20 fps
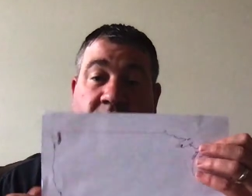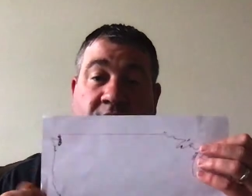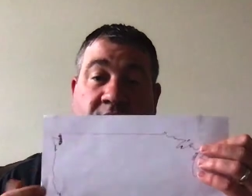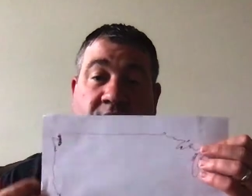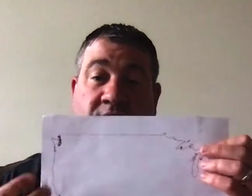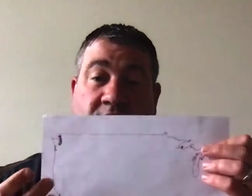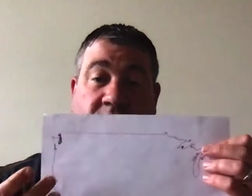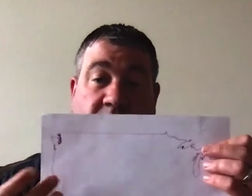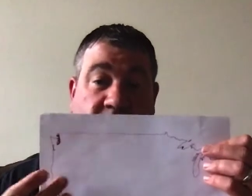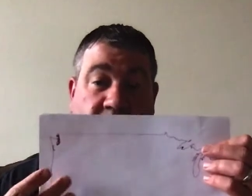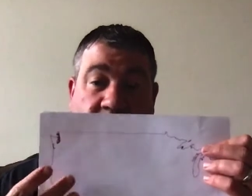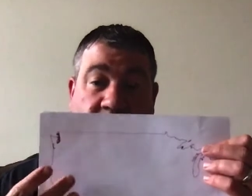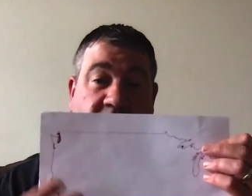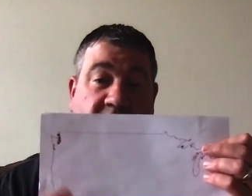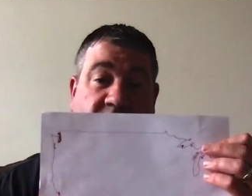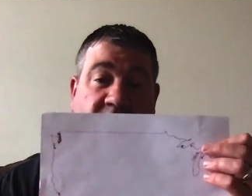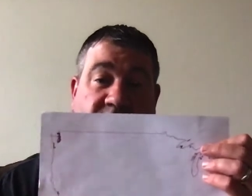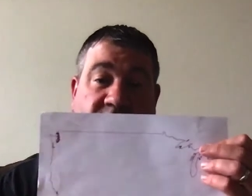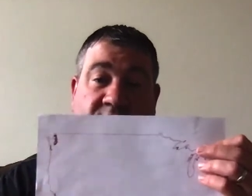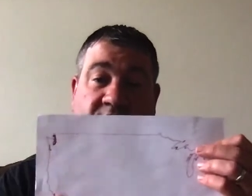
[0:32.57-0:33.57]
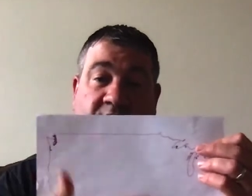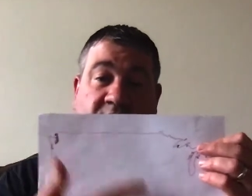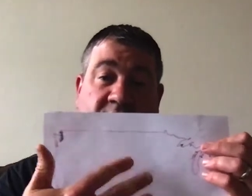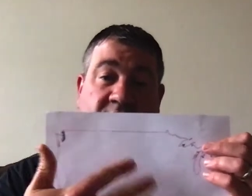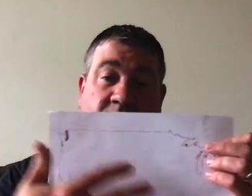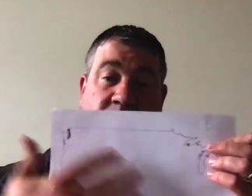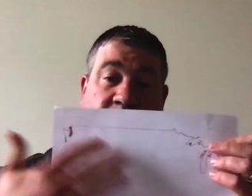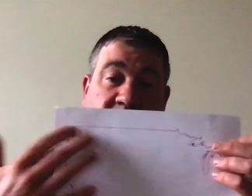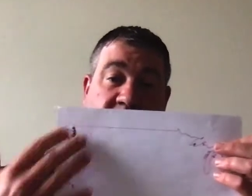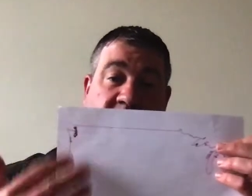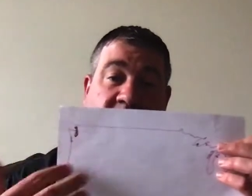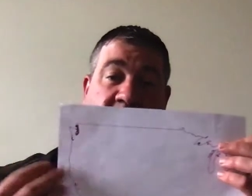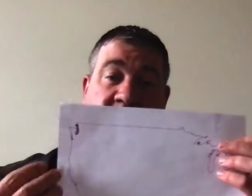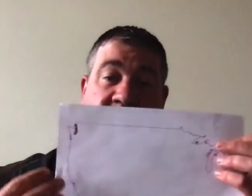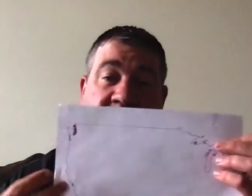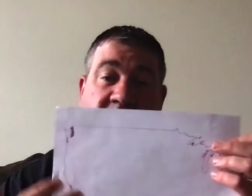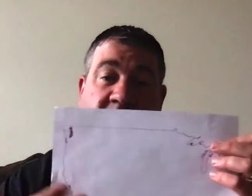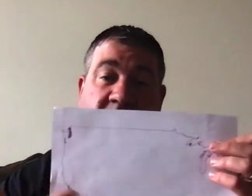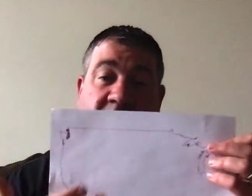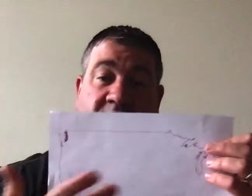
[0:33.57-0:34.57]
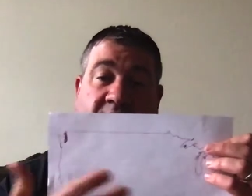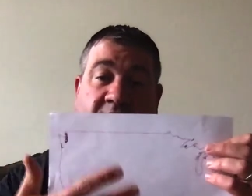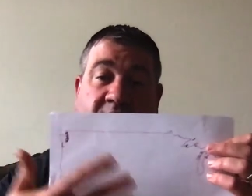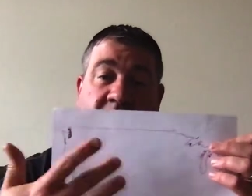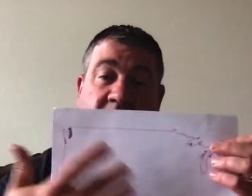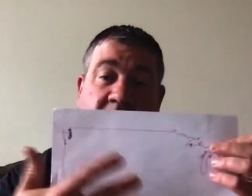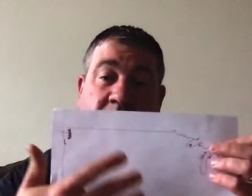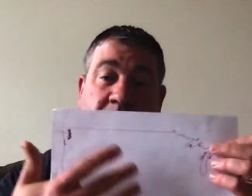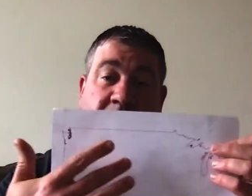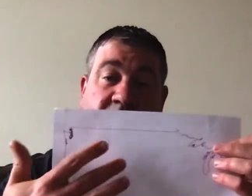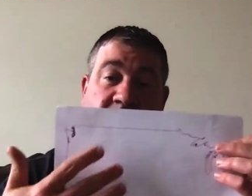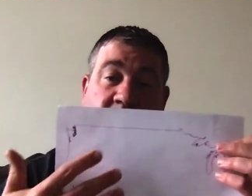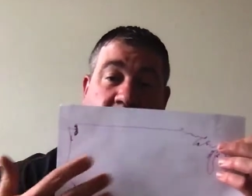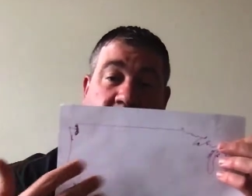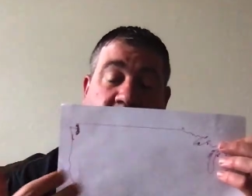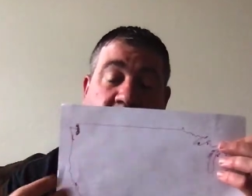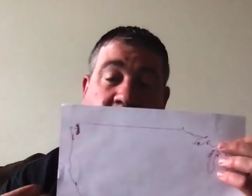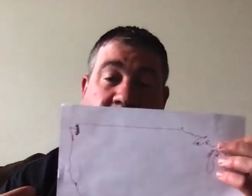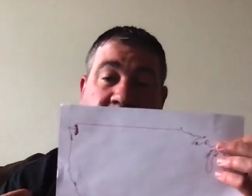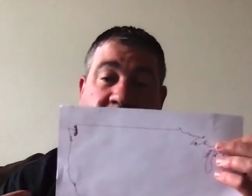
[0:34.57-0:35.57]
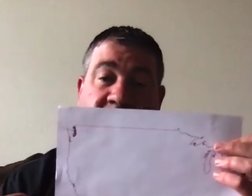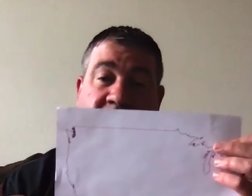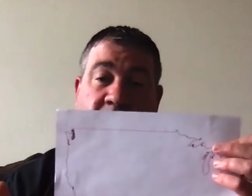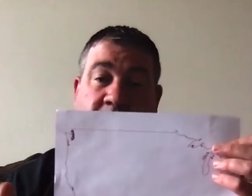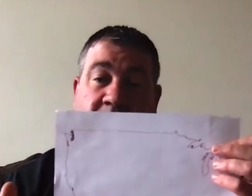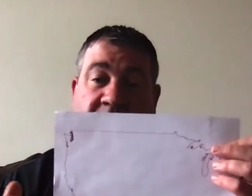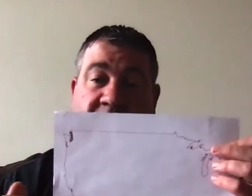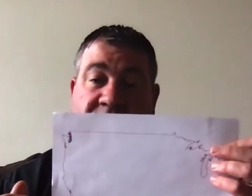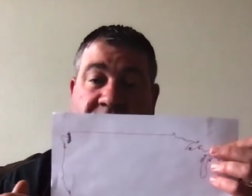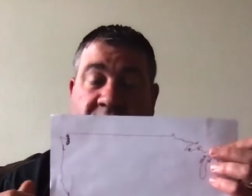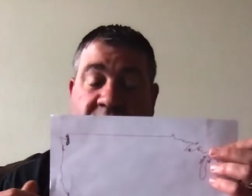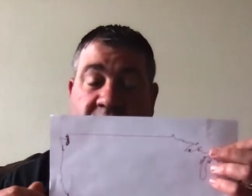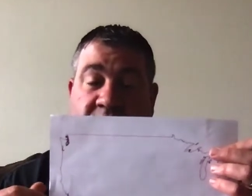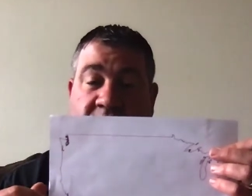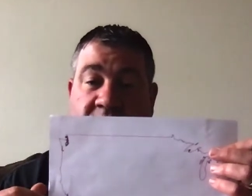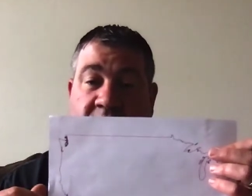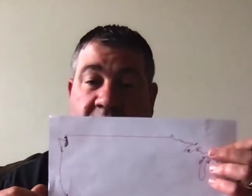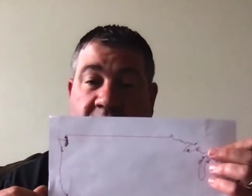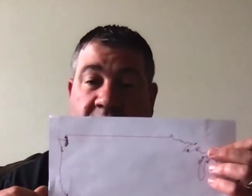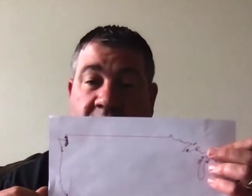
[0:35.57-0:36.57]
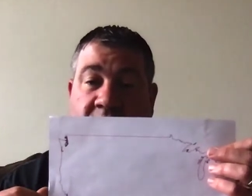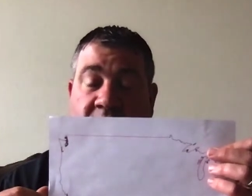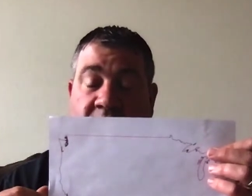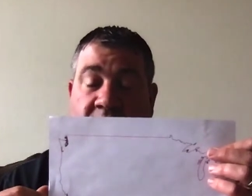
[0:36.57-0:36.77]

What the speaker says: you could do this and just print out the outline and put the map information in there,